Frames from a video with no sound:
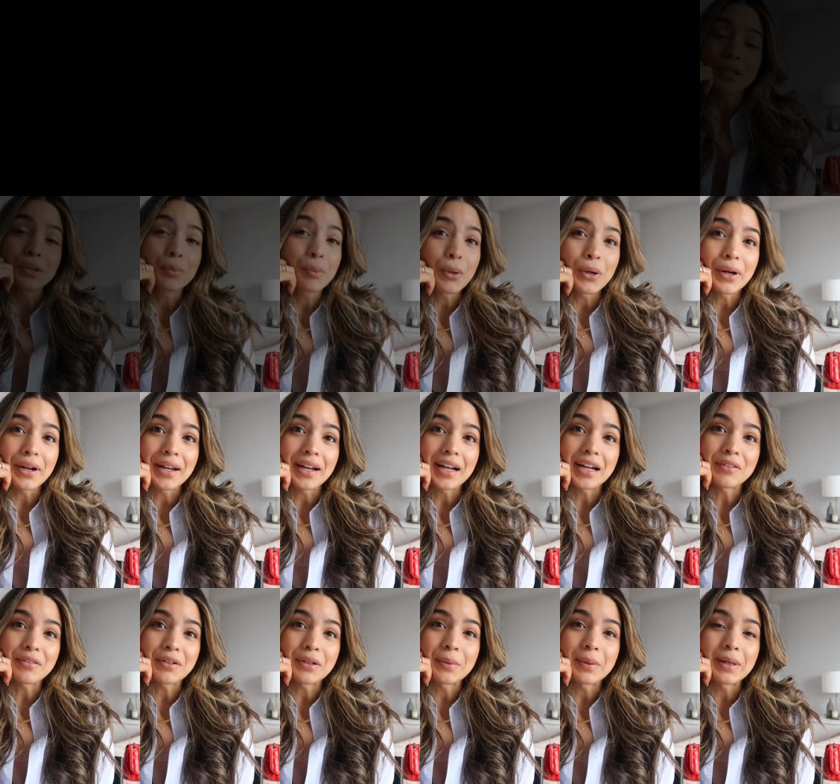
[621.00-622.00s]
Good morning
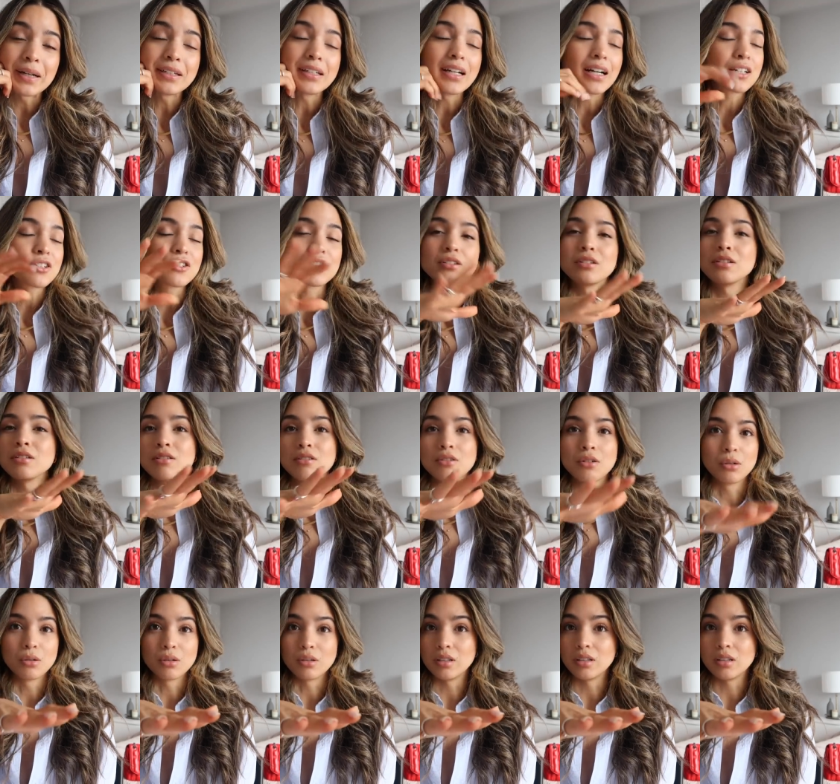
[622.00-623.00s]
everyone. Actually just
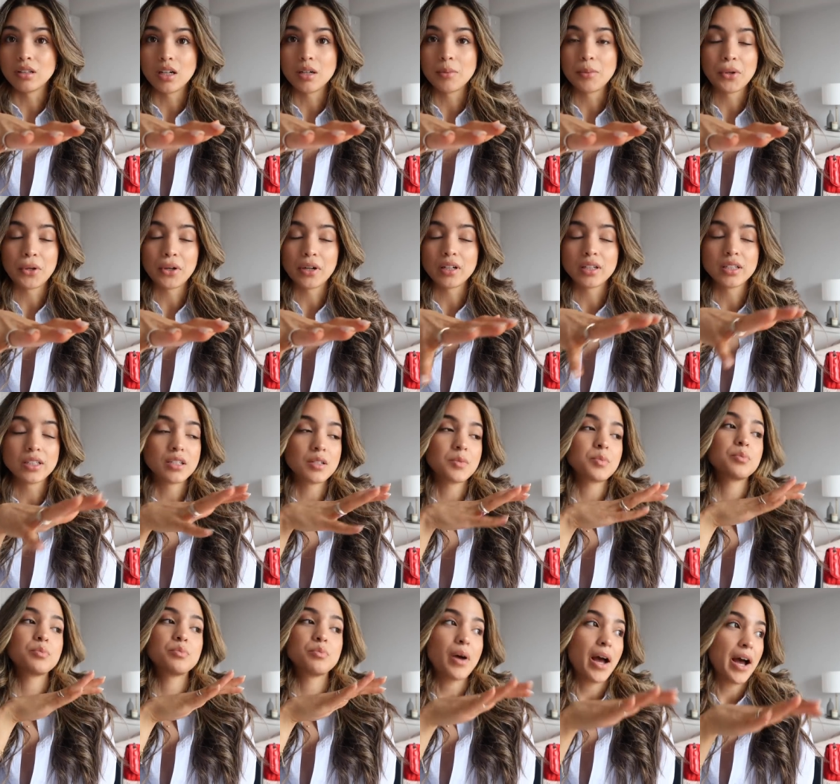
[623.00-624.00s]
totally not morning. It is
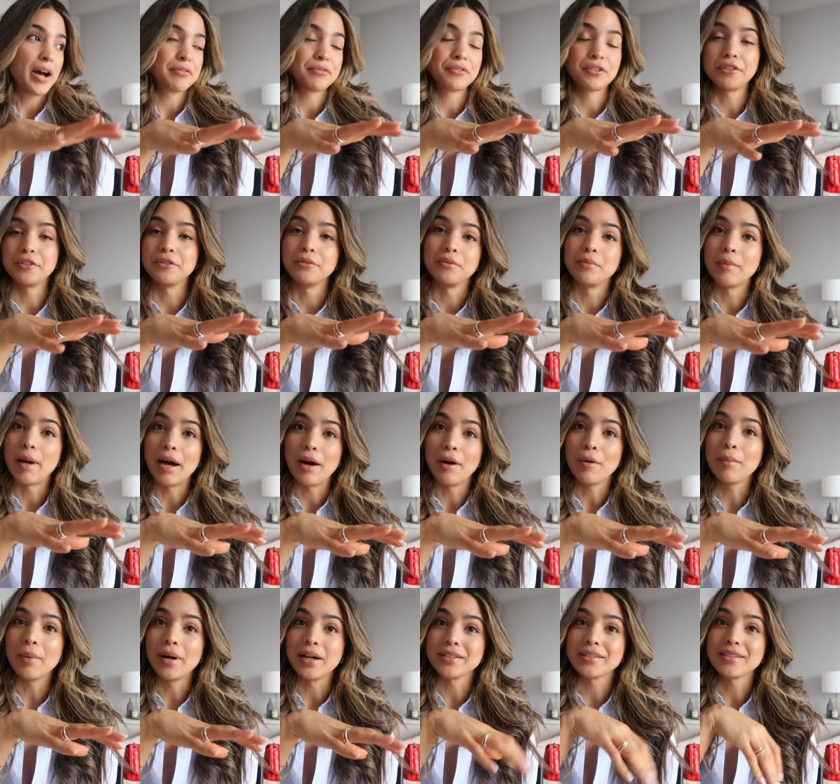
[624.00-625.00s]
afternoon now,
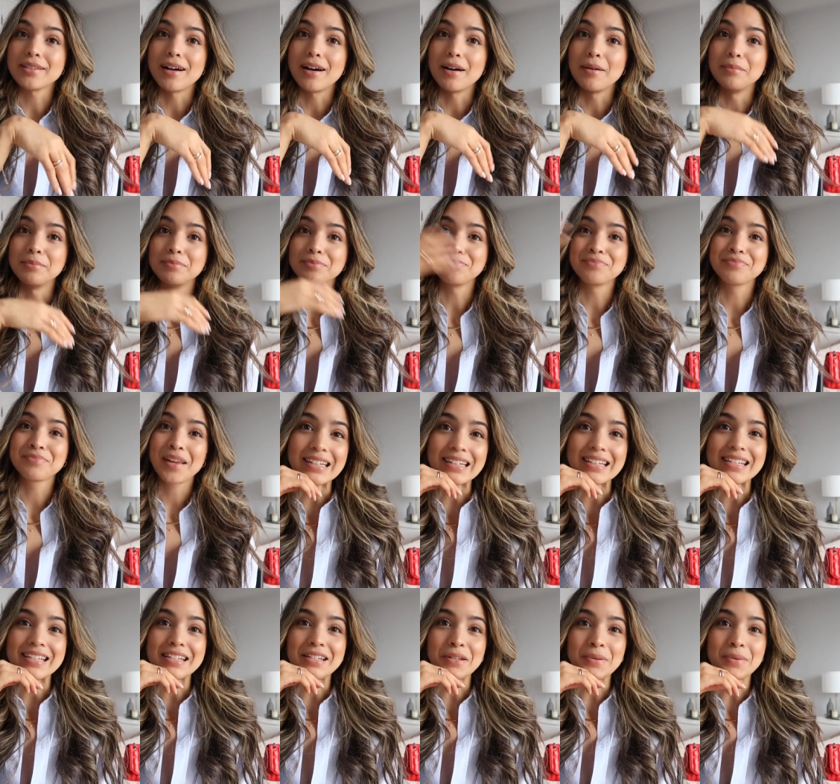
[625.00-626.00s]
but um, it
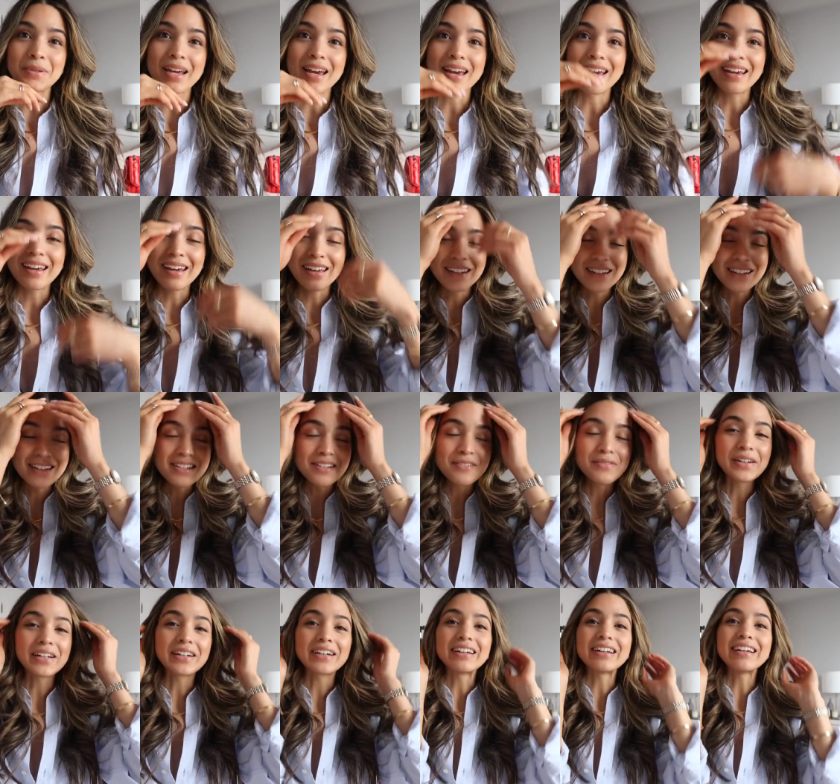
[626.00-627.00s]
is a new day and it is a
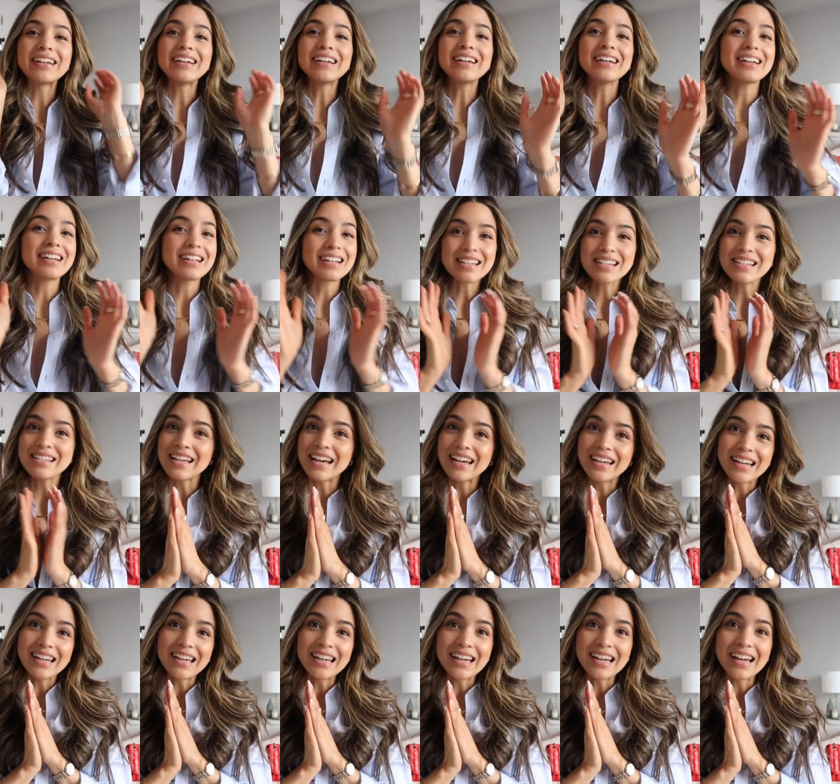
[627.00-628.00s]
very
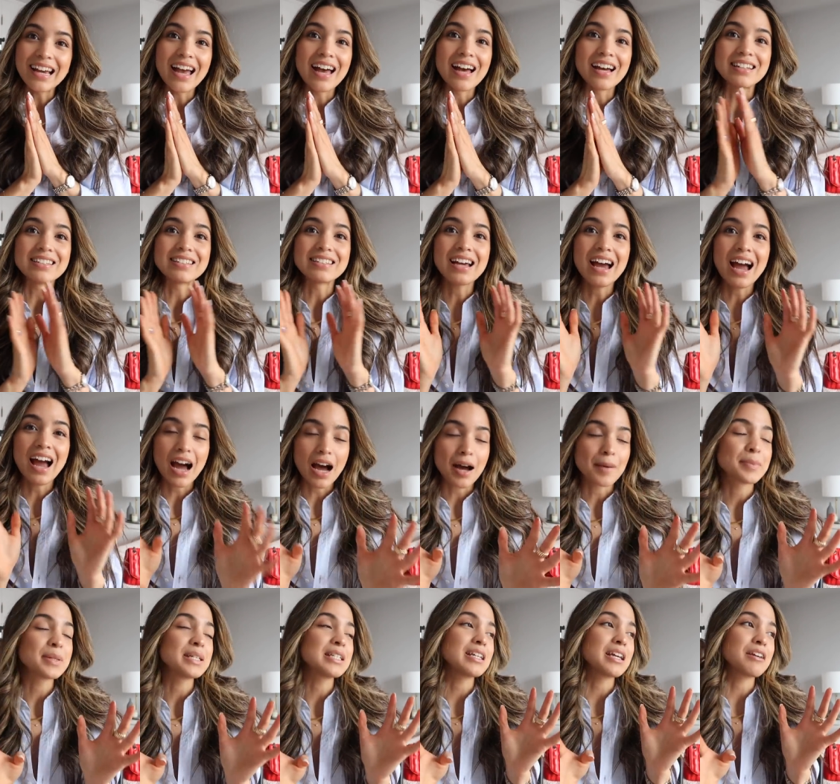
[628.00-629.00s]
exciting and
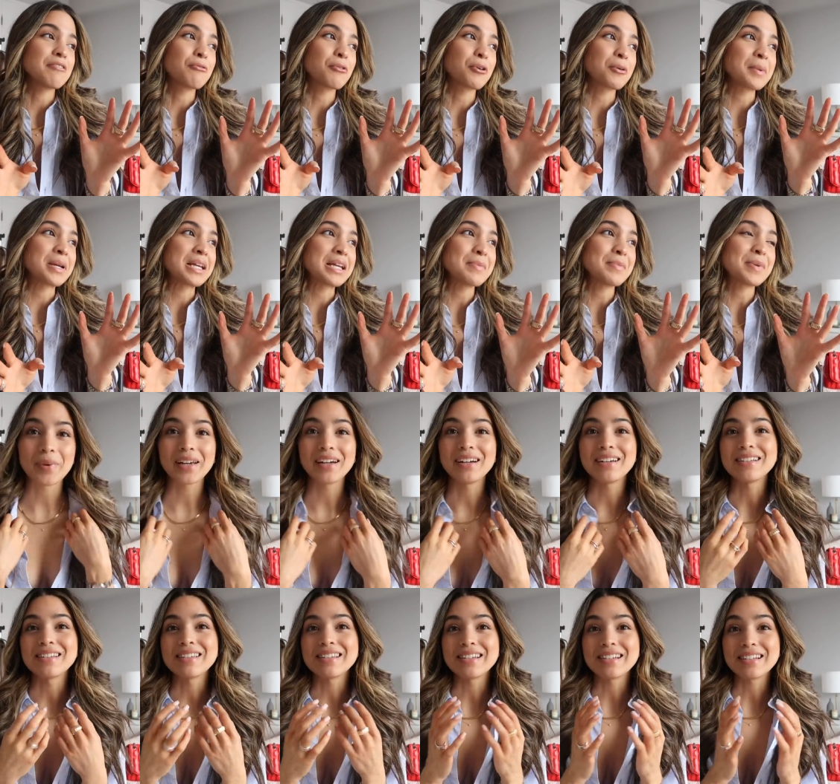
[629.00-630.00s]
happy day for me
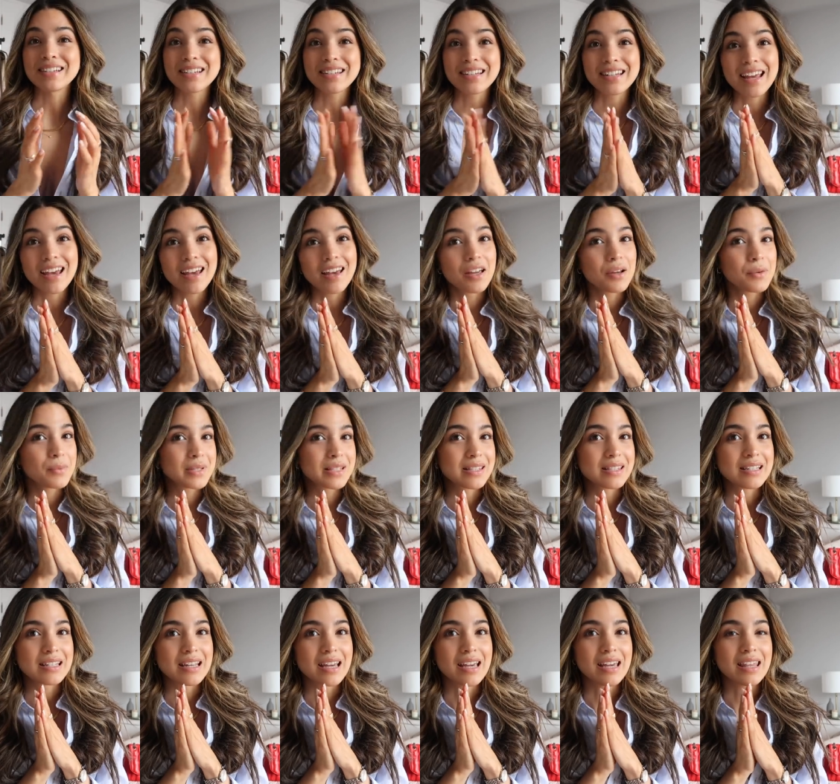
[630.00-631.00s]
because today was
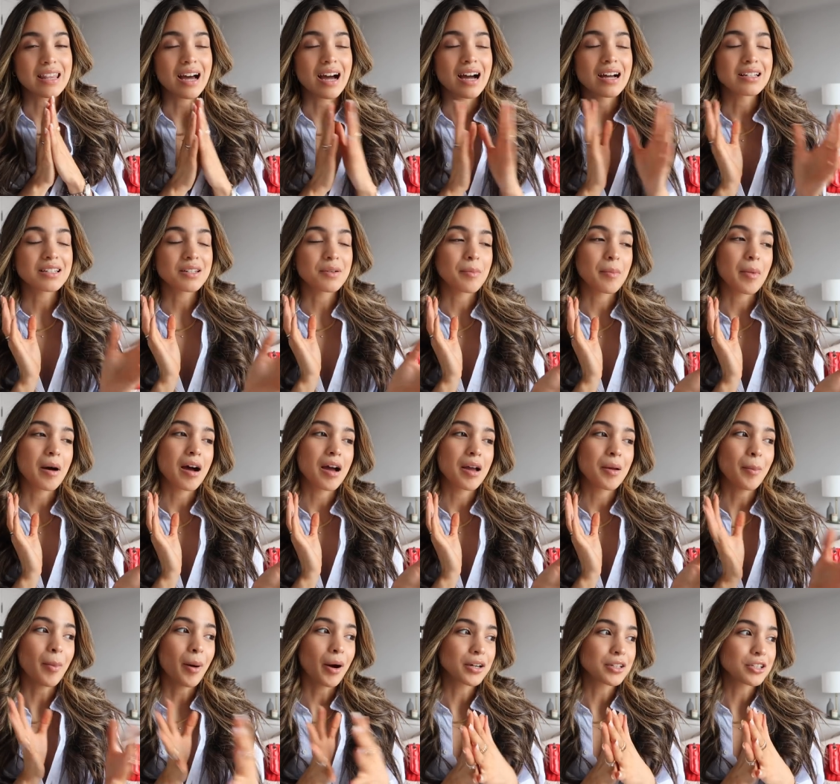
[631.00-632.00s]
the day that my
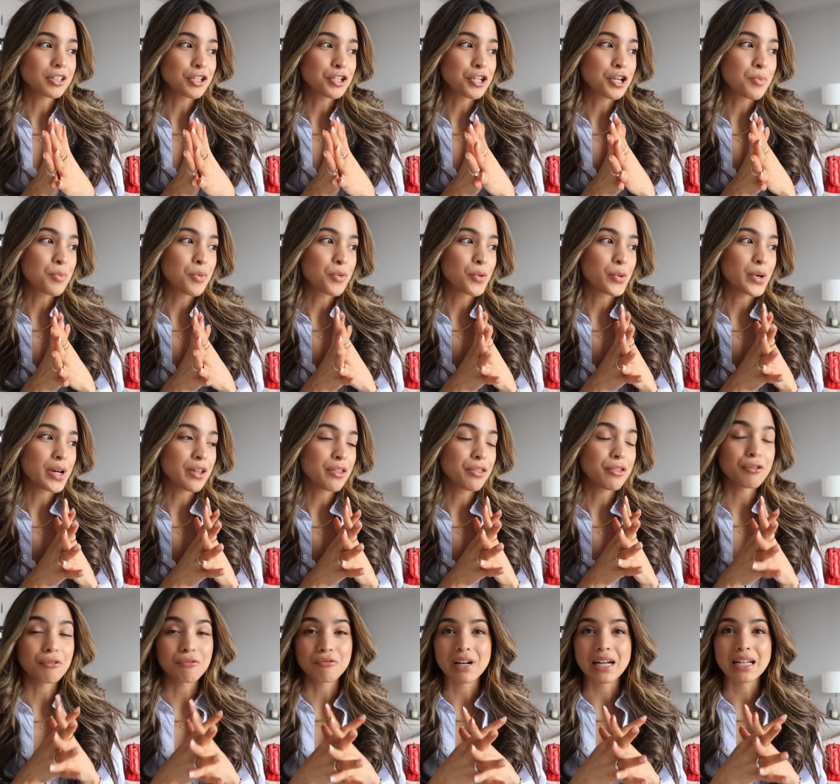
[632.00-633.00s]
partnership
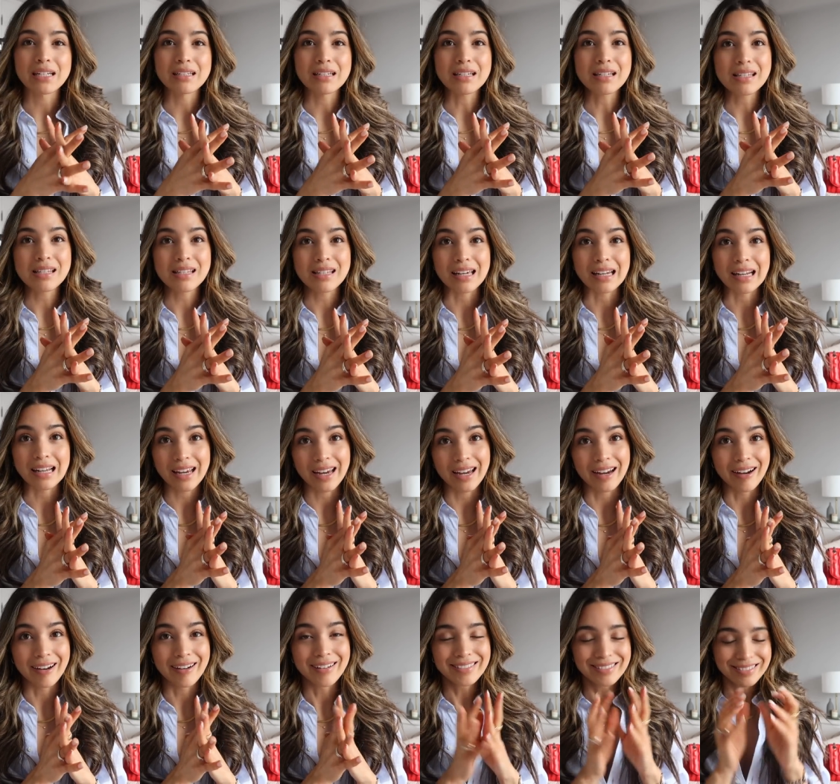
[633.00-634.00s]
with Ren
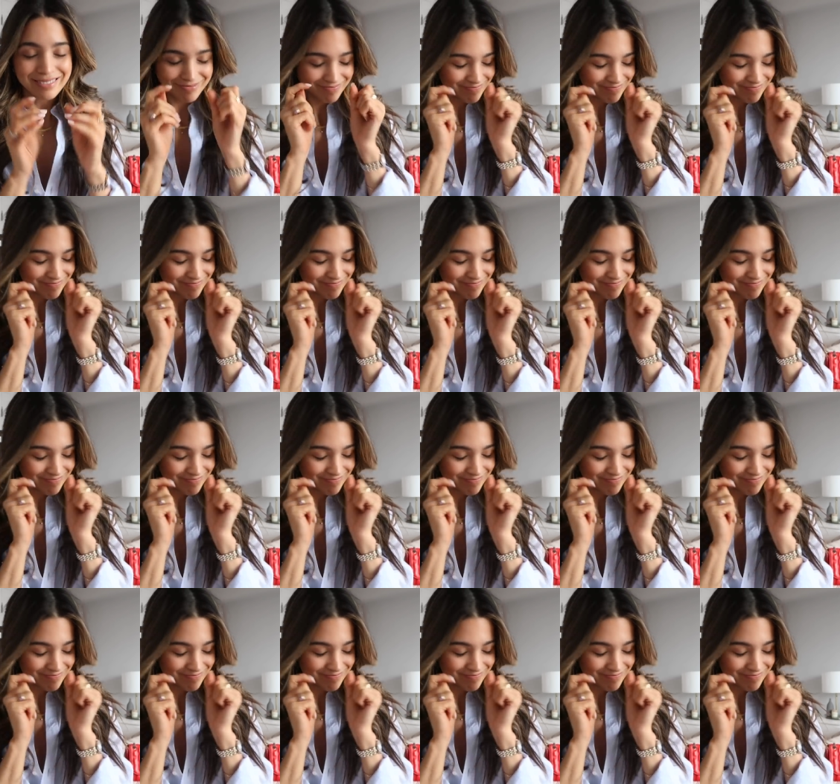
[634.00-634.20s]
Skincare